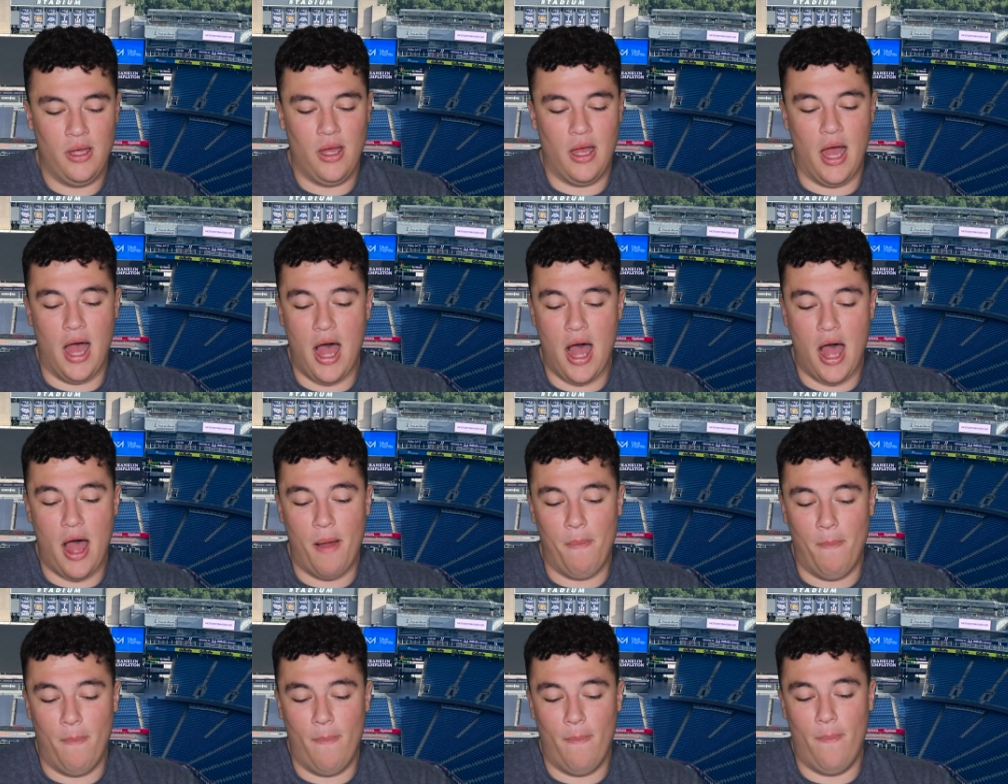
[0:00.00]

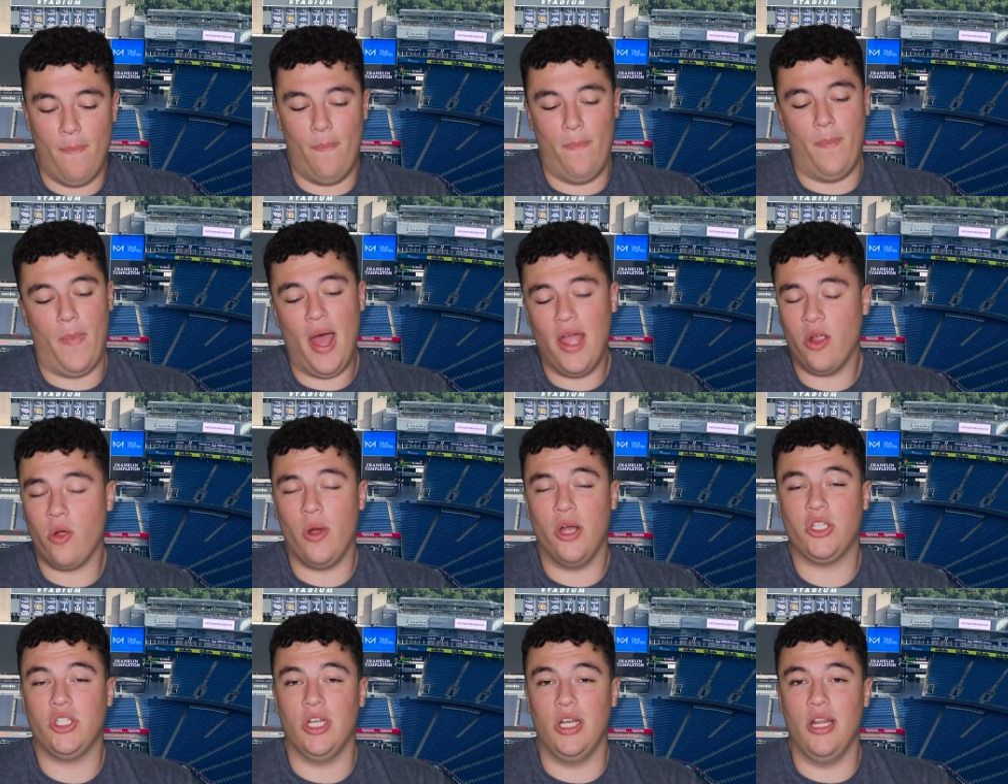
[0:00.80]
My
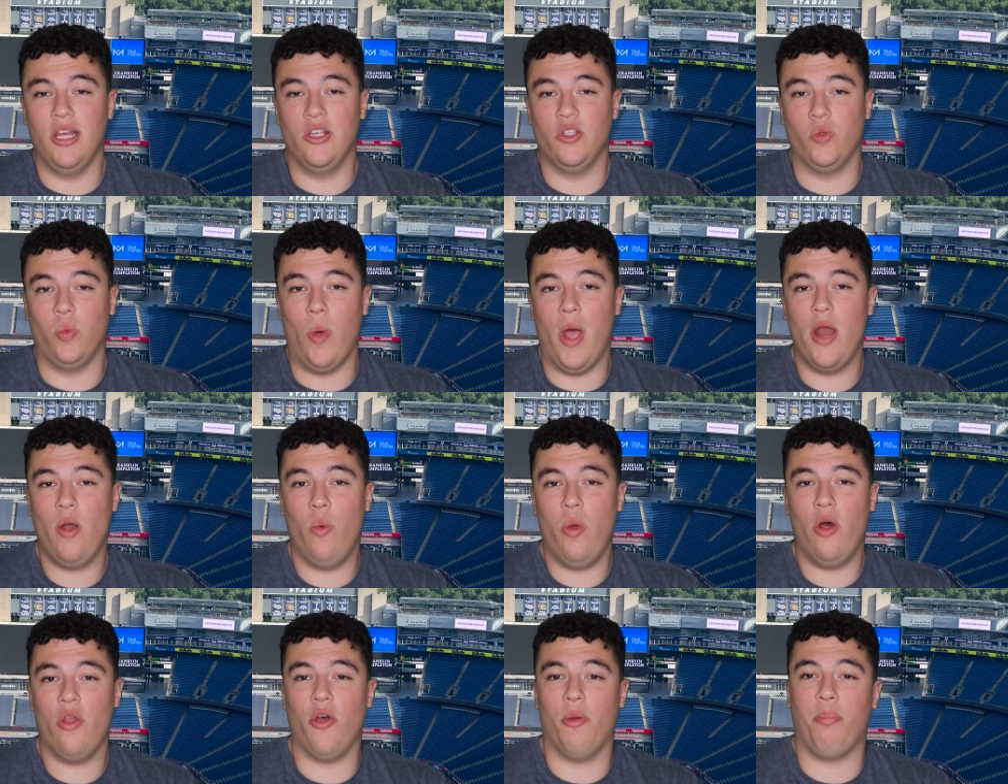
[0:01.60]
question is, when
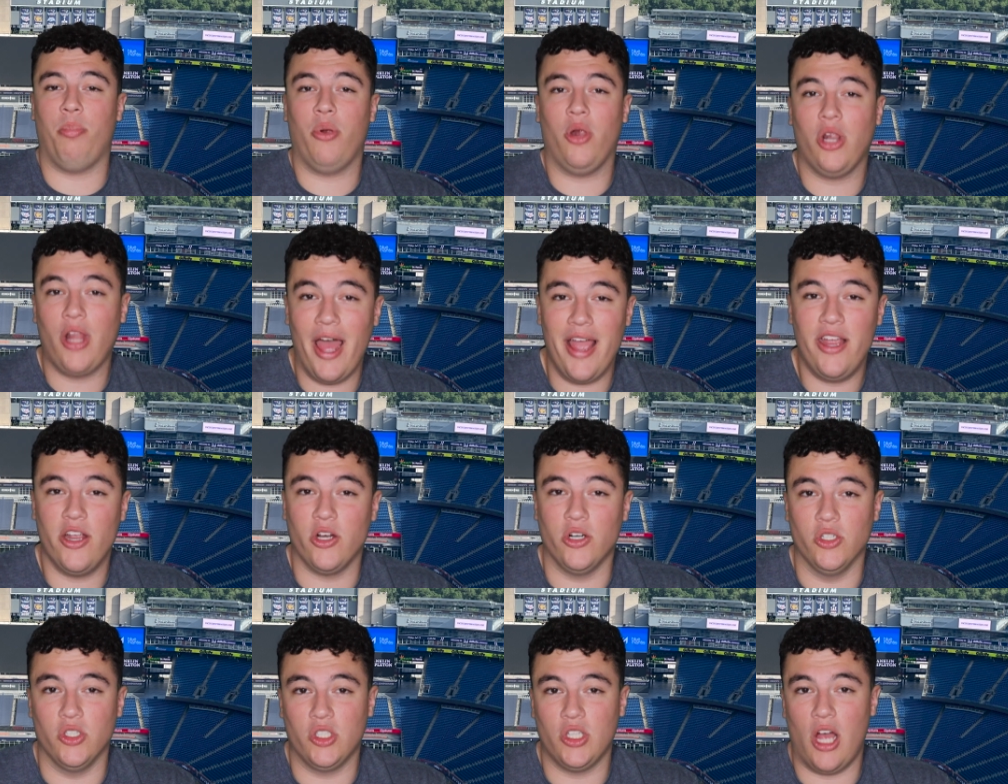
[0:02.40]
will the
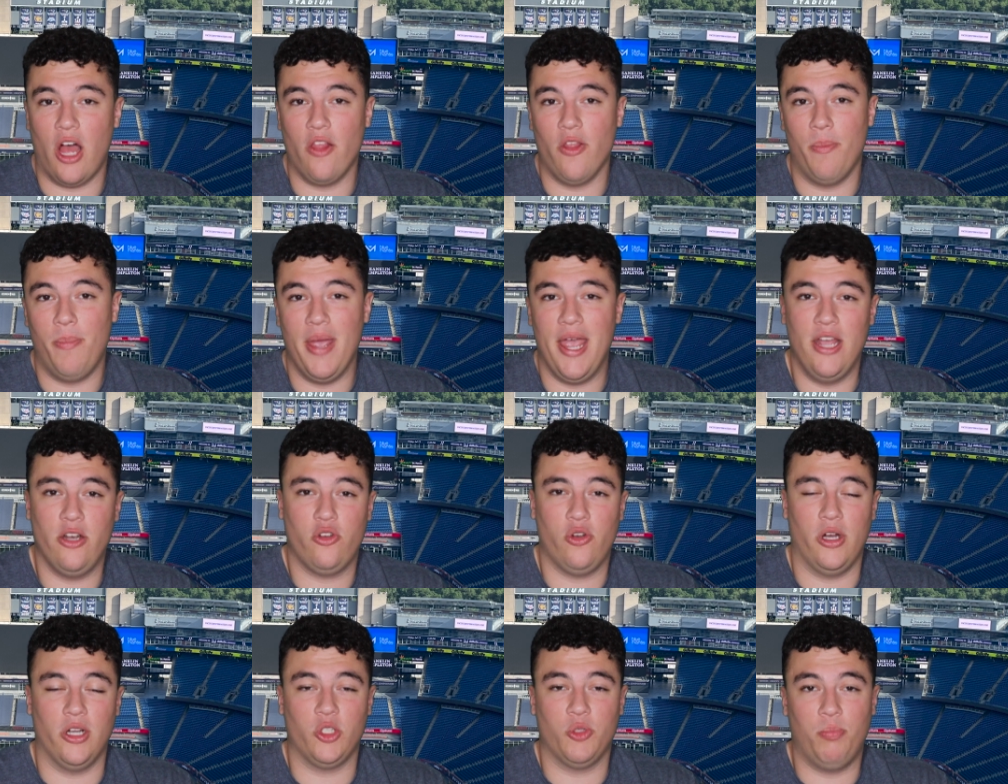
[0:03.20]
players on the
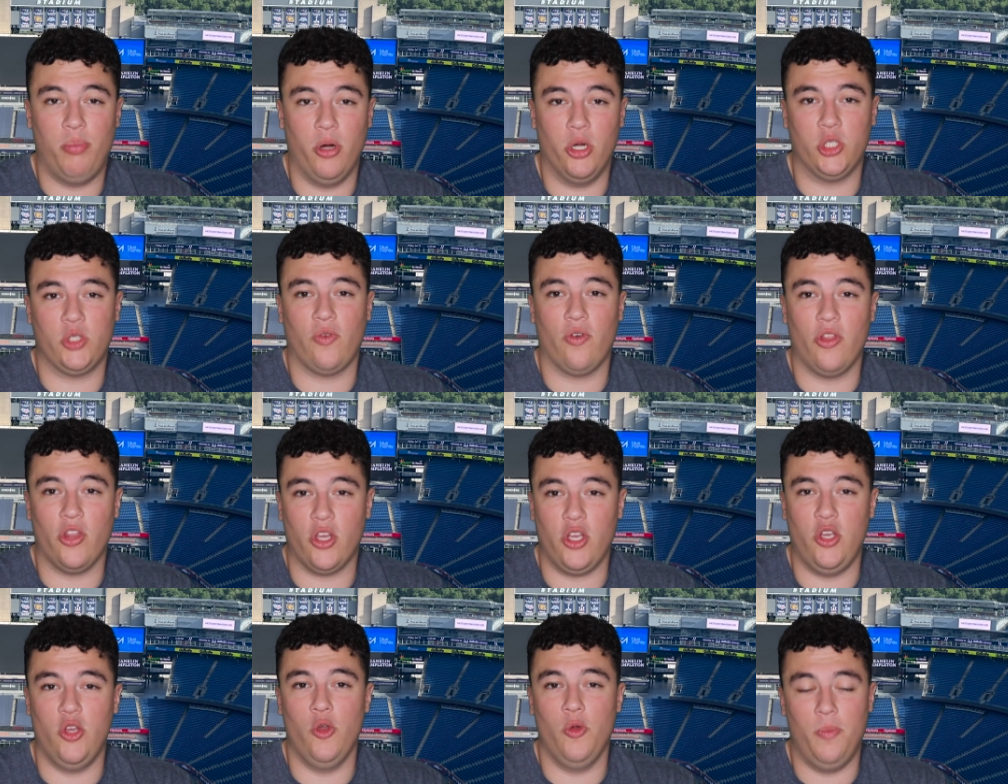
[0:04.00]
Patriots push for the
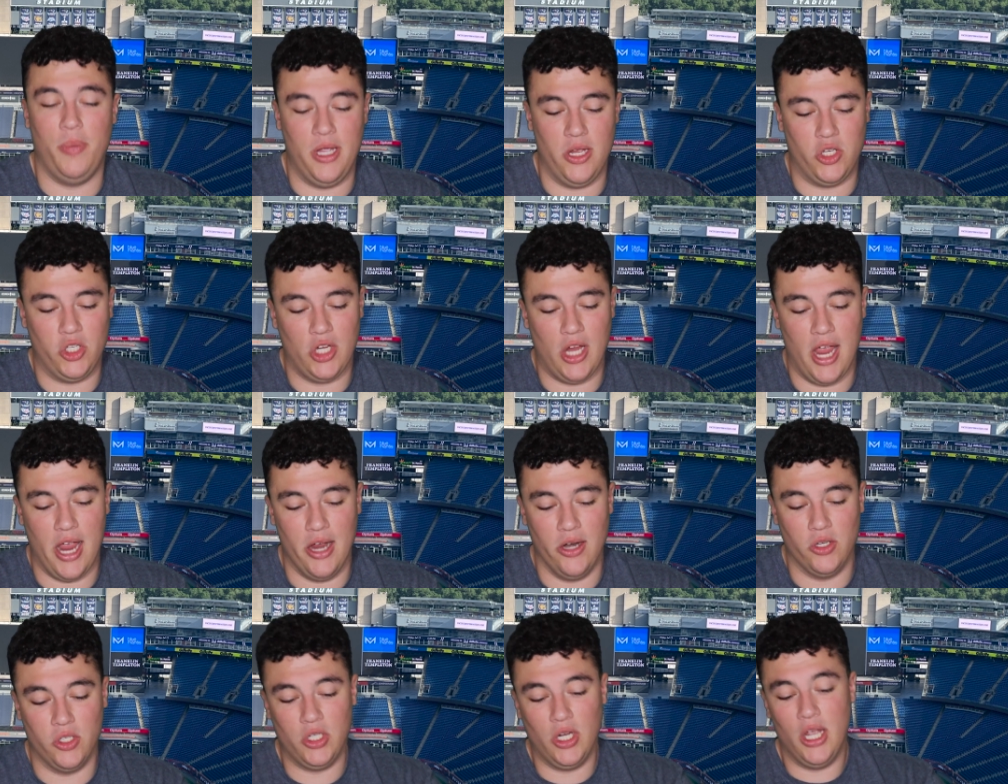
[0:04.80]
QB
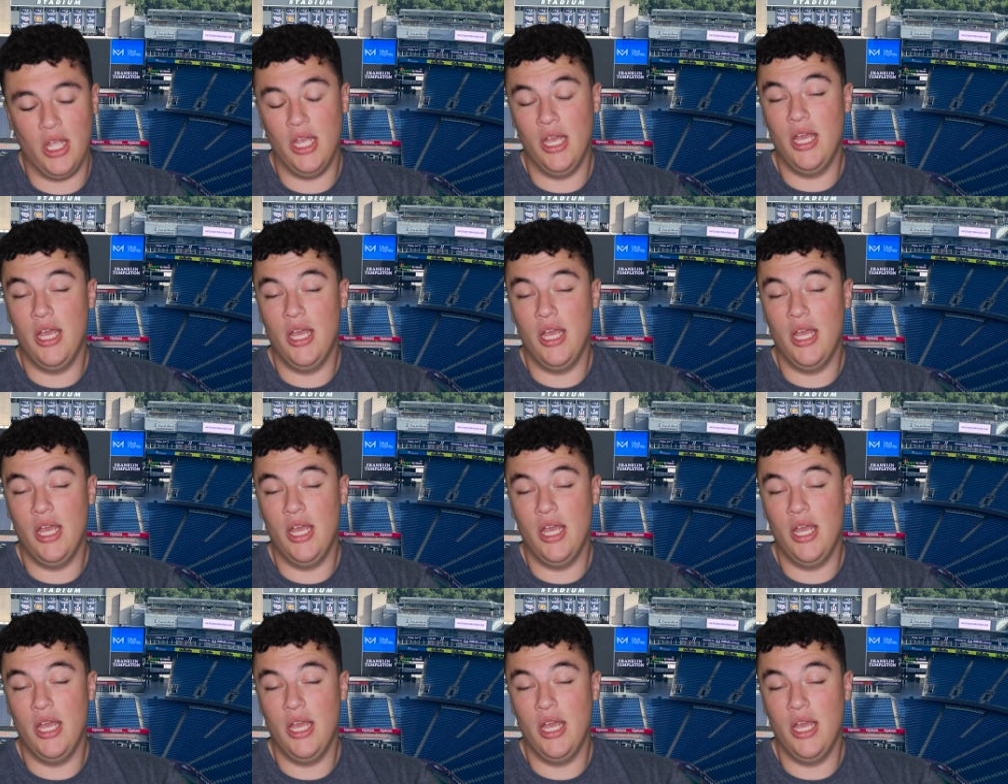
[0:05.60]
change?